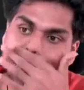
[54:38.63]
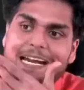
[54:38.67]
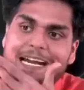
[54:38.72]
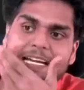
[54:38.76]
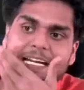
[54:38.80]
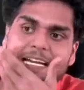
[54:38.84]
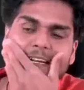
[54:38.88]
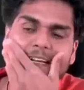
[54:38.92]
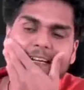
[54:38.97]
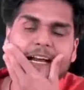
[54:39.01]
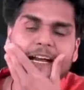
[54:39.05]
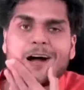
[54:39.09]

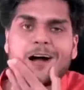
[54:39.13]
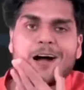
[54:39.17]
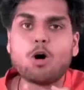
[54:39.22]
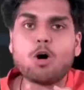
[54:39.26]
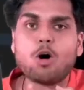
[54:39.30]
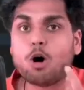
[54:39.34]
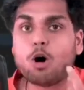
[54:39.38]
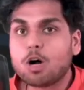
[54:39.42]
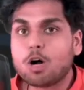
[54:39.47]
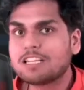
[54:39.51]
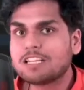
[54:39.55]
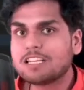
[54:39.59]
a
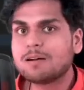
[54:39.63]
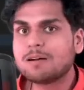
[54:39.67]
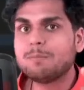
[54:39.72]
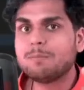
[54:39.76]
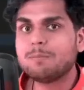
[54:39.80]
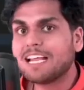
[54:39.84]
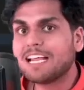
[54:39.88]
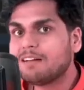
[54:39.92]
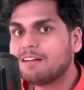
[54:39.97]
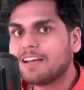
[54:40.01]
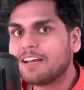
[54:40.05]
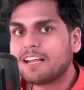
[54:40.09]
auth
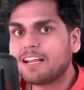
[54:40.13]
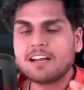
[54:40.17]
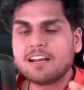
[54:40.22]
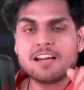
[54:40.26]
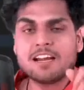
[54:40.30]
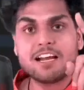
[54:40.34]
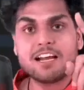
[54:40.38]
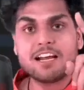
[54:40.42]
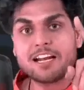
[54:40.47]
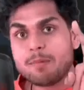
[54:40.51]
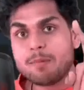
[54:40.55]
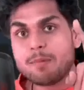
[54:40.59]
middleware.
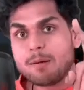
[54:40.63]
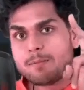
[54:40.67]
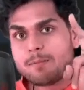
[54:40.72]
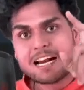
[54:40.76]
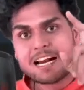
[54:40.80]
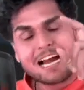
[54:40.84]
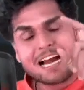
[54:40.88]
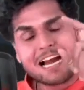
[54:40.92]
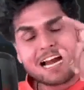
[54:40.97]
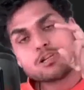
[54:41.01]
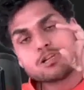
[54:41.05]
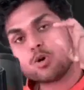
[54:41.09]
Remember,
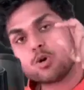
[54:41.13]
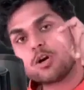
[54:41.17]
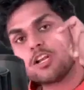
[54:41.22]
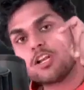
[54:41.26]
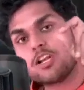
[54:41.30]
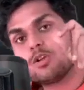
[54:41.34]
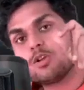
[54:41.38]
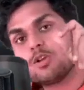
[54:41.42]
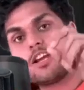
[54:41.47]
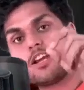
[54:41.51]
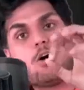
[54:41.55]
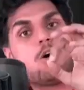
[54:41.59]
I showed you
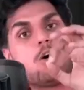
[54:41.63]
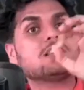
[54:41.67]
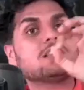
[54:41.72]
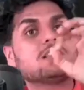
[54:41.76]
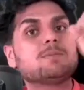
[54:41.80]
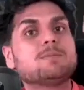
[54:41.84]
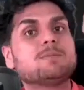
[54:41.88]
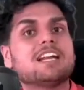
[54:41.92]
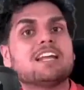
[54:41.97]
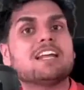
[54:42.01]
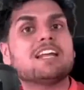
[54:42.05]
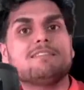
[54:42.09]
the auth
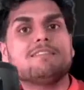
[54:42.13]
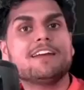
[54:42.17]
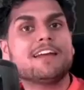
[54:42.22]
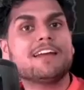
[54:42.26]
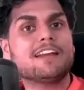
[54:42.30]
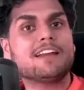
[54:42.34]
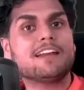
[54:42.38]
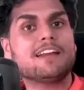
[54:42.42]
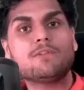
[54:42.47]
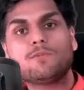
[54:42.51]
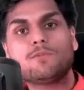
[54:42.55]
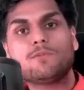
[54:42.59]
middleware
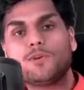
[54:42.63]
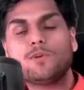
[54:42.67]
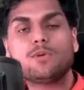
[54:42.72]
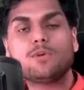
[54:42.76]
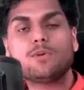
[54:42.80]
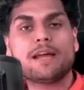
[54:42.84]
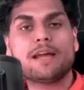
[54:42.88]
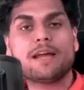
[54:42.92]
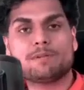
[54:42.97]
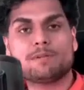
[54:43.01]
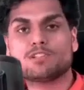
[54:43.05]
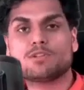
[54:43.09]
in few
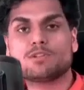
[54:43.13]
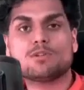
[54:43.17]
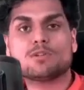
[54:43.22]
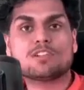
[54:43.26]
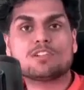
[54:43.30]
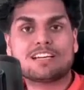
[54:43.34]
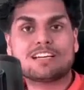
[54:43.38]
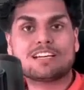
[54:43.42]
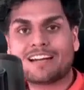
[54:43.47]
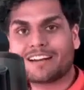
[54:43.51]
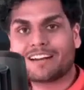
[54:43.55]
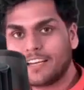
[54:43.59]
episodes
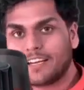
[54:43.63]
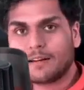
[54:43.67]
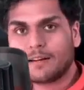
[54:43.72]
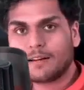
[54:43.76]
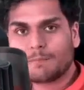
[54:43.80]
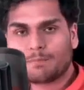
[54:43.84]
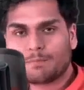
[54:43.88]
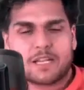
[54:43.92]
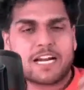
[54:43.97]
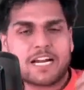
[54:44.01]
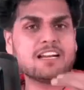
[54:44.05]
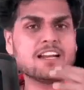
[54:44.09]
earlier,
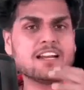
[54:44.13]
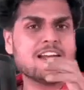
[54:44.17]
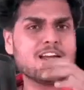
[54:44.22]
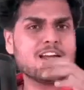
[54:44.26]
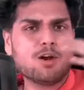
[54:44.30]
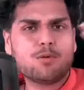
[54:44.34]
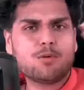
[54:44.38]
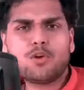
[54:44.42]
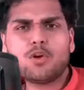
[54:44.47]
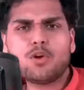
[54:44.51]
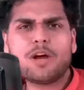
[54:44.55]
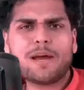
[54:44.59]
right?
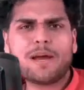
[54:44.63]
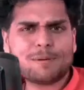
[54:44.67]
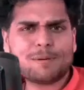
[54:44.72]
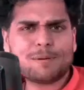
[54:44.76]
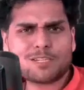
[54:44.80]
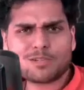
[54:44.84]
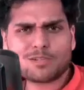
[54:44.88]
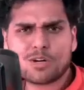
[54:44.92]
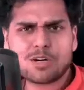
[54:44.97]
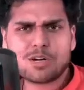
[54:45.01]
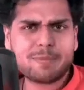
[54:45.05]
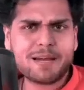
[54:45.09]
Few
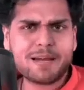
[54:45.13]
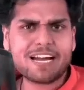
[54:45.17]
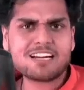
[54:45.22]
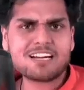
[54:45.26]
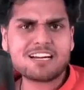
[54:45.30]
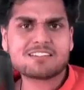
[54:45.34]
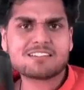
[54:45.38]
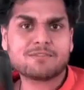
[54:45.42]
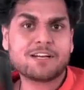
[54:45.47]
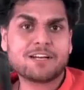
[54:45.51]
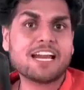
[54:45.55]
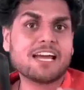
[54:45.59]
episode backs
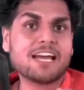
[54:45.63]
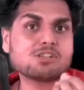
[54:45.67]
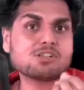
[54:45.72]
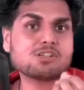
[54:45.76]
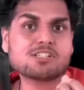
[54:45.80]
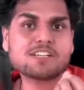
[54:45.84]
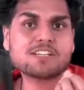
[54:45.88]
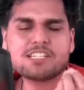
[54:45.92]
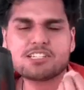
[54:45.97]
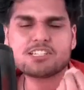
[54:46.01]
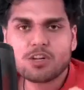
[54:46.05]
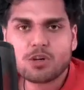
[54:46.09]
when I was
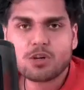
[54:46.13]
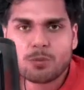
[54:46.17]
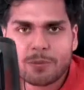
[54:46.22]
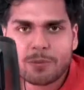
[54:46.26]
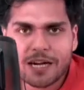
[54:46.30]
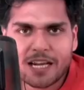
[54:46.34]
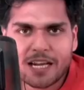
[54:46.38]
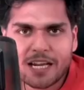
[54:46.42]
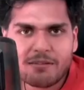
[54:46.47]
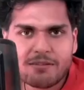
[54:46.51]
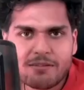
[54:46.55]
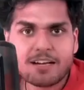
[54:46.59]
teaching you
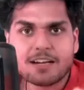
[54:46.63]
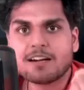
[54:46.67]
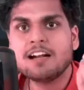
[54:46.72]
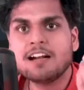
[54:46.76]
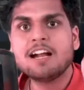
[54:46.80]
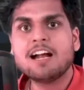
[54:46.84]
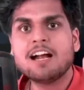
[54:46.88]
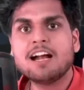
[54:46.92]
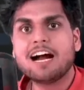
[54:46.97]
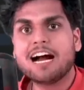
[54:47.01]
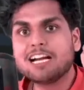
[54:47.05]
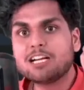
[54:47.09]
middleware,
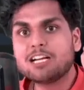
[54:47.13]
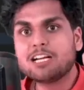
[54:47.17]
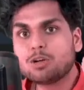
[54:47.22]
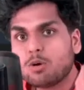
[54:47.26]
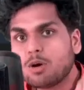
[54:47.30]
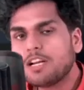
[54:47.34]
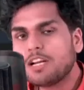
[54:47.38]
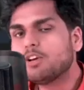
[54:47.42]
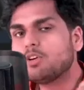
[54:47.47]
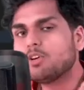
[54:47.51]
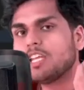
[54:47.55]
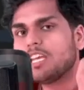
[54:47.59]
I
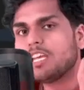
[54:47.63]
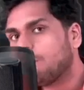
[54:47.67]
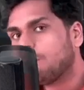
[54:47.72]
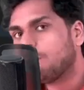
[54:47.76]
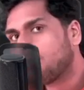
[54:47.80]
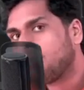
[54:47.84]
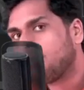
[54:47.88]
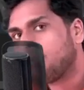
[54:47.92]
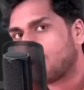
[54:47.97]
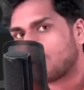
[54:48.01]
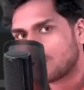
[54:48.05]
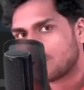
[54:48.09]
told you the
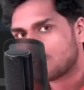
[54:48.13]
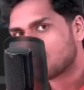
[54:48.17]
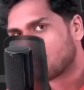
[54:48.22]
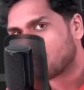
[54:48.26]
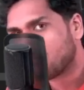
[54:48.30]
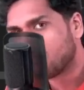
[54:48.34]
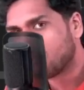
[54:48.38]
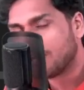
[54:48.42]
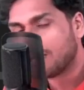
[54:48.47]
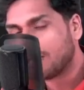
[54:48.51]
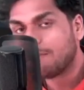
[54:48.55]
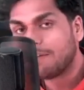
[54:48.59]
importance of
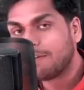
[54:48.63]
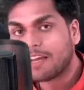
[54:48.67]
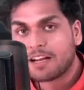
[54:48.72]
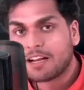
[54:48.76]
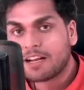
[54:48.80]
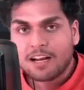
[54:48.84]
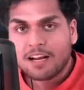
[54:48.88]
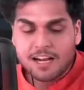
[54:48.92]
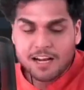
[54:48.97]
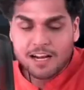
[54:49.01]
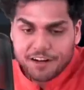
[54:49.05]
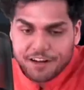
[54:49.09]
middleware.
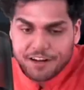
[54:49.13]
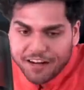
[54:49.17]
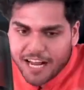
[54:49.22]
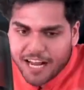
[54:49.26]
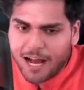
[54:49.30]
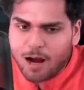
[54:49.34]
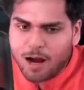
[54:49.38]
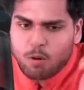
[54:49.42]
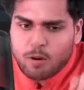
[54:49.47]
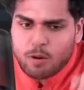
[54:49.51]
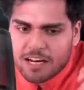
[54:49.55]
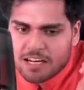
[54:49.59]

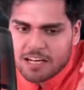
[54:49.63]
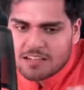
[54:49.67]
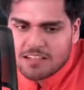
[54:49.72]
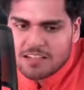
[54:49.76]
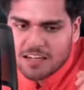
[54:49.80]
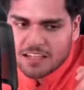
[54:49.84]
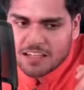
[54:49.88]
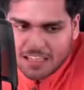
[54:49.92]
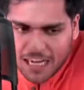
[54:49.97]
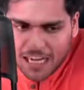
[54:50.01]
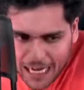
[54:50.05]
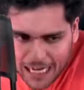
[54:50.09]
Now is the
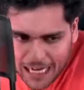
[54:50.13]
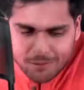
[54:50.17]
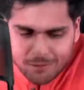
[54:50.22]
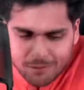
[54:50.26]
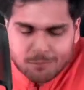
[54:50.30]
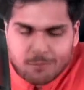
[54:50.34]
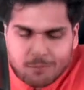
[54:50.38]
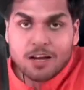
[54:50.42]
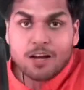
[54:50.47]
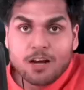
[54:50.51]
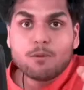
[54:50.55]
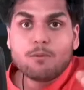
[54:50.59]
time
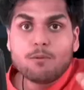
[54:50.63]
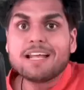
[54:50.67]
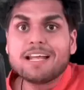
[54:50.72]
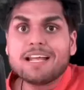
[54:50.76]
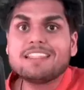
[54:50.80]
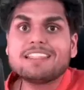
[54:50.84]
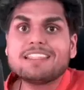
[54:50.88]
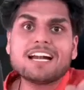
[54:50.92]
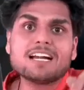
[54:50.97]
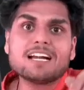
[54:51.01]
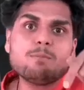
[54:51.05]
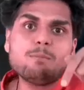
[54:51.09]
when
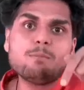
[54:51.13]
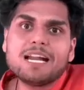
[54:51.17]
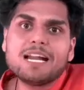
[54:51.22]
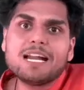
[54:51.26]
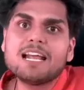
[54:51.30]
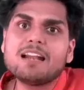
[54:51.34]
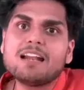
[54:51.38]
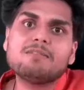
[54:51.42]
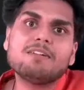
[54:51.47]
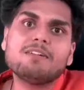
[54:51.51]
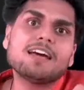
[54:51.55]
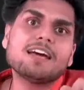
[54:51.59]
that
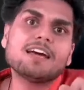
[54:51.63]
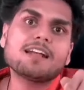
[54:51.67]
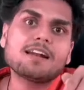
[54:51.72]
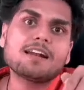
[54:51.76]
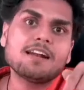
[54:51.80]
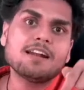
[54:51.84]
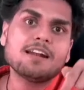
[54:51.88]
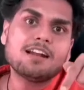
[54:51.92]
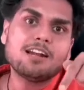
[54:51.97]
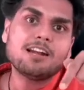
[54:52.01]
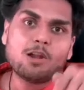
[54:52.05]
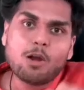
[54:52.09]
middleware
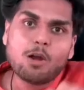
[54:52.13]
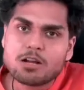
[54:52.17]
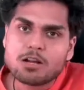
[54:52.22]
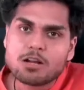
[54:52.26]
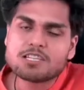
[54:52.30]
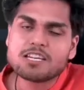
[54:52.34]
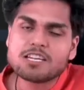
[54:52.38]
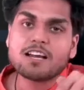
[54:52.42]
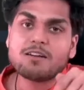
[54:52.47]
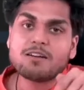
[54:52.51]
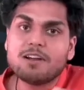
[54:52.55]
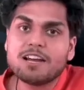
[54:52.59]

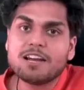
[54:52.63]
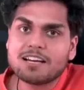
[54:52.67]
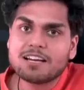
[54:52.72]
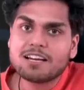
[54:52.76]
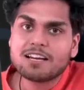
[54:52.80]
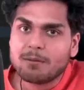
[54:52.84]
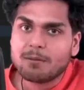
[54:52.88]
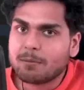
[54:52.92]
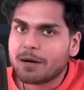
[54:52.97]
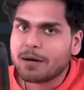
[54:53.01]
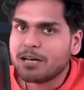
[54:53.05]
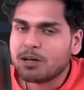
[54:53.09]
logic will
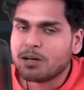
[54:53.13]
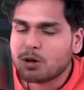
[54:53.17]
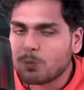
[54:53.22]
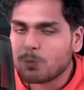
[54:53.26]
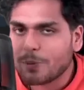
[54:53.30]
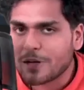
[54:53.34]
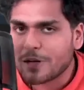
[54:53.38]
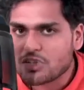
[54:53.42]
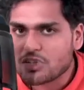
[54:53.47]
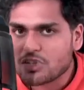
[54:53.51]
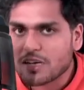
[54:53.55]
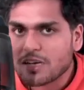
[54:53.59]
come into
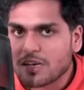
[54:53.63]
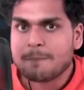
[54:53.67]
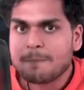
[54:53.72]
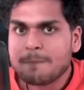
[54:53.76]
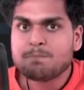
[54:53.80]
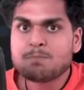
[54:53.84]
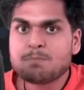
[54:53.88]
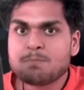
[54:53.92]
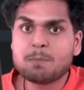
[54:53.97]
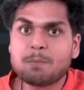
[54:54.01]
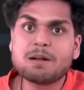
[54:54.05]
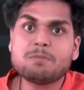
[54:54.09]
picture.
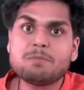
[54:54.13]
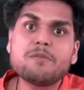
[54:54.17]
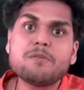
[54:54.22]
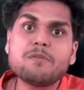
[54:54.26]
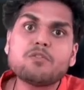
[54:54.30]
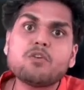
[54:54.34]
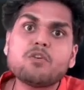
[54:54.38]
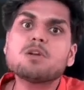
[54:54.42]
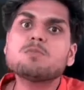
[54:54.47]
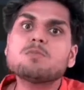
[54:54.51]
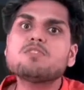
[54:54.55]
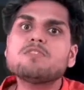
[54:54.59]
But
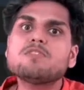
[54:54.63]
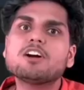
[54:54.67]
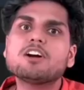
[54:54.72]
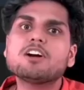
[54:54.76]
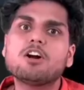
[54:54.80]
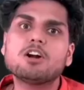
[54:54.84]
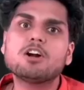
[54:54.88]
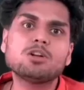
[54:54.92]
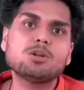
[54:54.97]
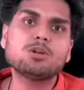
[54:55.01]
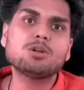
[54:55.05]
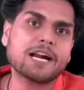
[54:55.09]
before moving
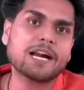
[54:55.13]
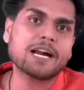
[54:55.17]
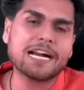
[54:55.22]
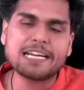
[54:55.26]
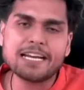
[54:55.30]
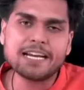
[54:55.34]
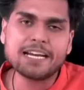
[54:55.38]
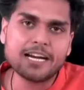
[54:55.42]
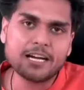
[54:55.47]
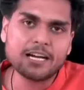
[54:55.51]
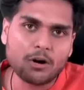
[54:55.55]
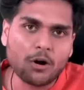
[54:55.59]
on to writing
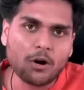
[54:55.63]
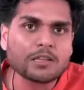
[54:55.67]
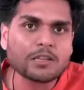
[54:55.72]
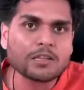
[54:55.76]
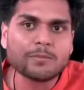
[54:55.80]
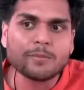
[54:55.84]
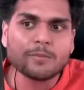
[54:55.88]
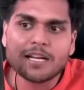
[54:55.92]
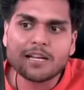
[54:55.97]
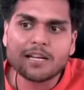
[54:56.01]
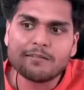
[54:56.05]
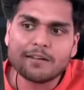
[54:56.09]
an auth
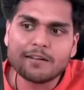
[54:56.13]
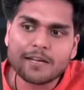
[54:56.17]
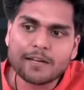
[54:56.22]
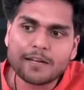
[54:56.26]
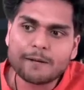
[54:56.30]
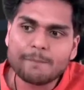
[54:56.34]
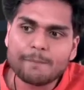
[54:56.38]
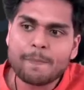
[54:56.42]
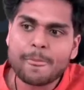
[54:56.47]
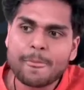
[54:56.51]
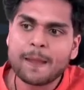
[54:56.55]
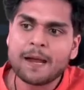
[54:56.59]
middleware,
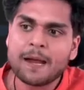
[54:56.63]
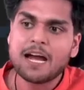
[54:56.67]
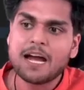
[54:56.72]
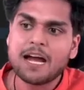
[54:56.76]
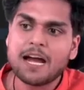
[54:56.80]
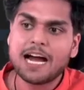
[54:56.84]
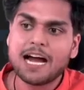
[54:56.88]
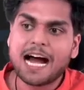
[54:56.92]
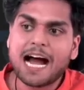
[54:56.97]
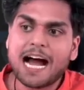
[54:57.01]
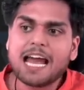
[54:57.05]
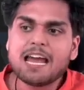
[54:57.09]

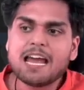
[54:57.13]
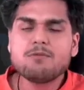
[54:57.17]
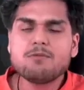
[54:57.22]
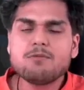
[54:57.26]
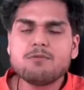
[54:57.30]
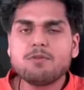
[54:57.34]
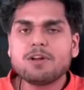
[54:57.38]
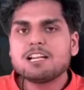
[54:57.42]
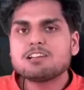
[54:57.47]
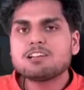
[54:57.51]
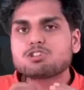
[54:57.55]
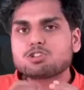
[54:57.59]
I
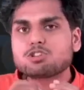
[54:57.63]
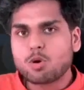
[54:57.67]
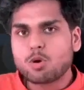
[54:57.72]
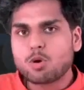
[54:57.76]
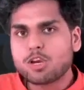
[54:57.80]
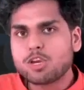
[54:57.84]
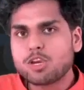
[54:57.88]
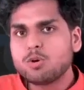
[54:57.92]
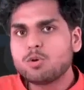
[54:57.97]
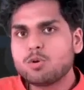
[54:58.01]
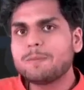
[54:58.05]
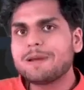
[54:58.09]
will show
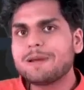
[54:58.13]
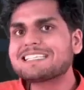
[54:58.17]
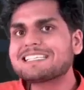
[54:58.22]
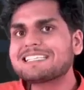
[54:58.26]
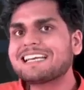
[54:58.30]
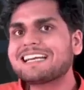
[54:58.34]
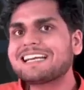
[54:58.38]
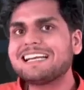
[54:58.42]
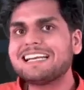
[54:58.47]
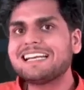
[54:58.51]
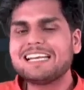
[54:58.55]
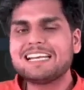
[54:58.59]
you
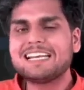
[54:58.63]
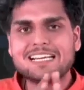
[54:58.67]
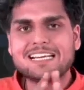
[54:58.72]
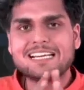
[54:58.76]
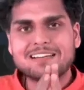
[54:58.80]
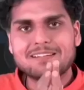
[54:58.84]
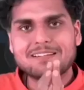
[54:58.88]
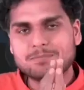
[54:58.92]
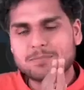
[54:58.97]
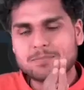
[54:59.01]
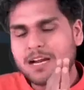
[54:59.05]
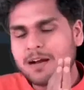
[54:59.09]
basically,
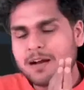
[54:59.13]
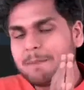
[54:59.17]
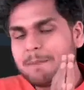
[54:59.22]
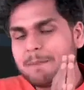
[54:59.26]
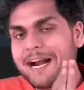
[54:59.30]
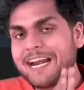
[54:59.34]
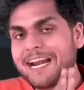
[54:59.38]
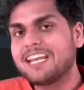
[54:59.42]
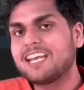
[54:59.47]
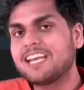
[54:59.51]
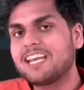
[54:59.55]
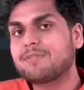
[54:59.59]
my
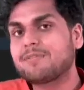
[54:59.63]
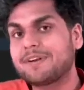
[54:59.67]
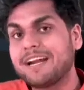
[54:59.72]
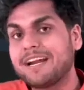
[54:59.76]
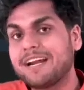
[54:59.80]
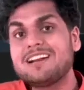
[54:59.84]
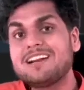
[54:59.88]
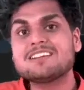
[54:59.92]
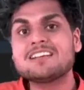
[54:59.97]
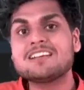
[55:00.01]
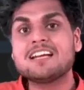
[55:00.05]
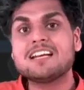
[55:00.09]
dear
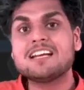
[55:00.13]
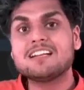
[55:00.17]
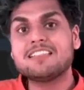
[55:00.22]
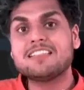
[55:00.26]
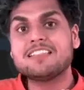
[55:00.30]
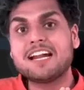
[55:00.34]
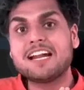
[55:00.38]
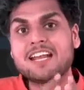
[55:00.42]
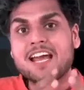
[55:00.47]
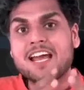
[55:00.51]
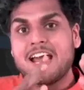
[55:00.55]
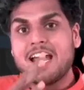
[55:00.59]
friends,
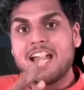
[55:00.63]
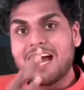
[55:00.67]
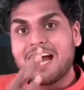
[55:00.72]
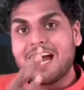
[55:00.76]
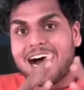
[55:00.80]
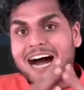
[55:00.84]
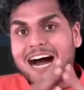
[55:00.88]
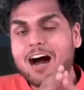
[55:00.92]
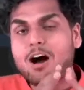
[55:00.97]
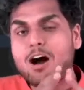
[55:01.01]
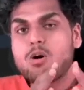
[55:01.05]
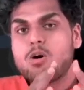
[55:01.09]
that
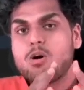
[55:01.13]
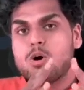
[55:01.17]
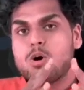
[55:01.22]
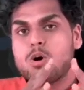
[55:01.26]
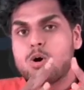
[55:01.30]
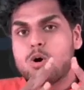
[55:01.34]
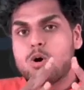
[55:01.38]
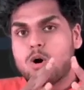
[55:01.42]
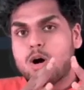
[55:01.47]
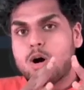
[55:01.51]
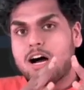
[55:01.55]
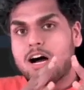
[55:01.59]
how
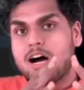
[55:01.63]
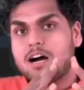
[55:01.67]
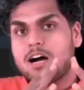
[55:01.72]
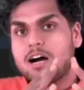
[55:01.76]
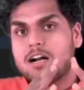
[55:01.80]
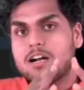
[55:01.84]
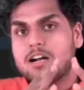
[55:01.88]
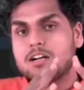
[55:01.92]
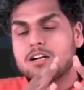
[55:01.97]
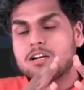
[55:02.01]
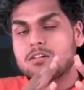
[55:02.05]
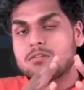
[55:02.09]

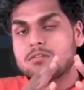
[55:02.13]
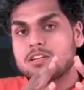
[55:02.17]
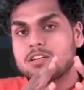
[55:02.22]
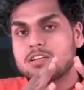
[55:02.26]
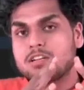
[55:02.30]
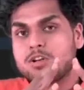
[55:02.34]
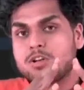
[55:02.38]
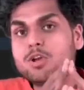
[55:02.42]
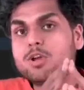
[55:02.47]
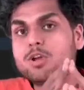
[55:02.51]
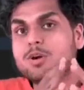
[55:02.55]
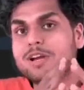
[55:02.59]

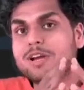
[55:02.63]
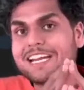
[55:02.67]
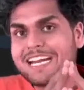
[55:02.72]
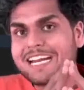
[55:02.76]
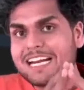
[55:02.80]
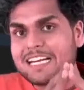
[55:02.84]
do you create a